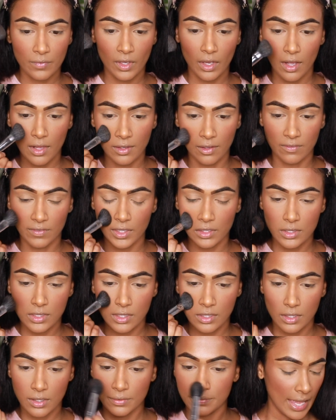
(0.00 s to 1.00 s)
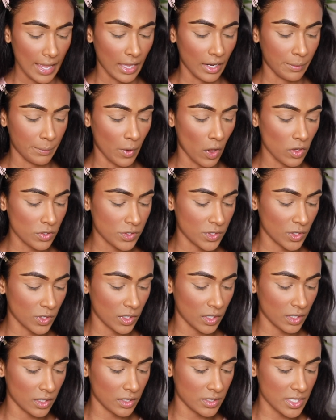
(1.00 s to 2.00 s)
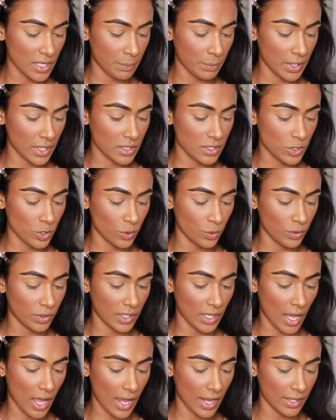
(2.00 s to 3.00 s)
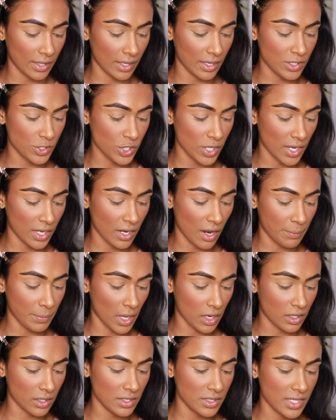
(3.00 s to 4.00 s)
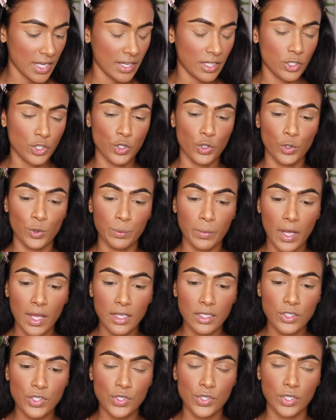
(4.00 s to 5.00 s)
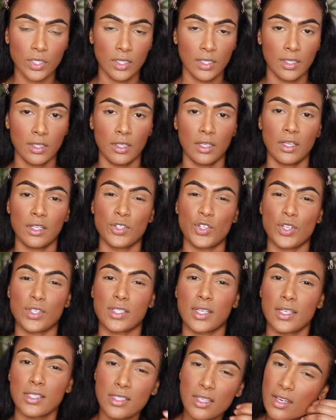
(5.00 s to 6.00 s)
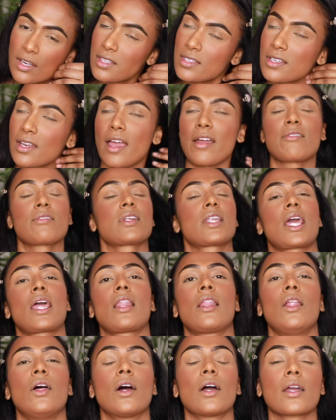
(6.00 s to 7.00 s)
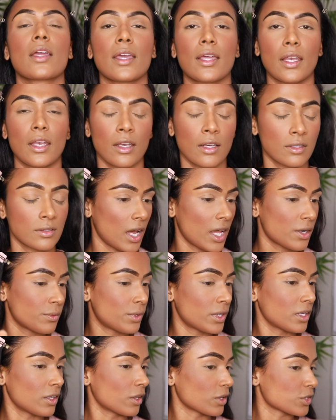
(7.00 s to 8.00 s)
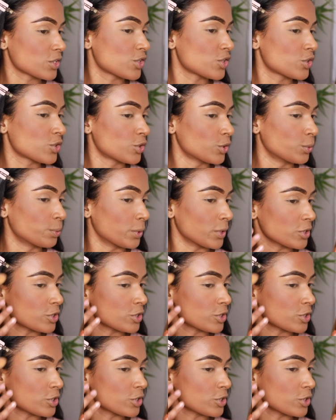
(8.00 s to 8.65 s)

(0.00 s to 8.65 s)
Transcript: I love it. And I'm also gonna dip into the highlight shade. I'm not gonna take too much just because it is an everyday look and I don't want to look super